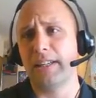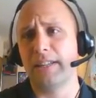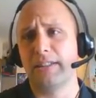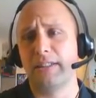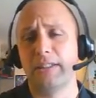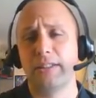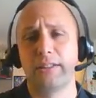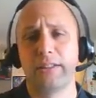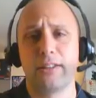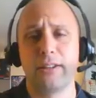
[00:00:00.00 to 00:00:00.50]

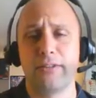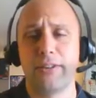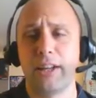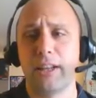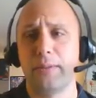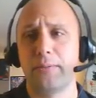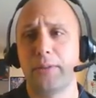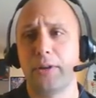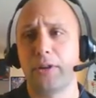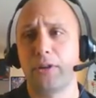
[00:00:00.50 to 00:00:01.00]
it does
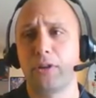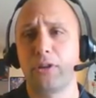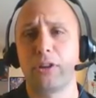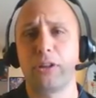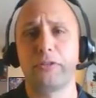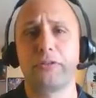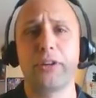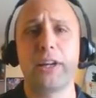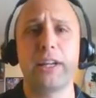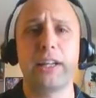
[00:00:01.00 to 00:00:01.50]
develop on
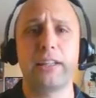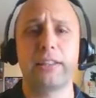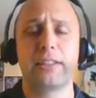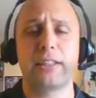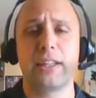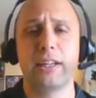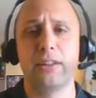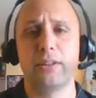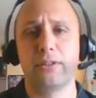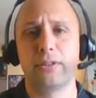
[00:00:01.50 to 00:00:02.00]
early reading
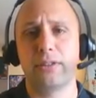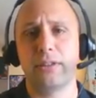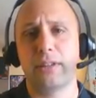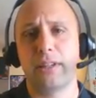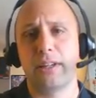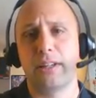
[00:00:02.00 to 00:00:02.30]
skills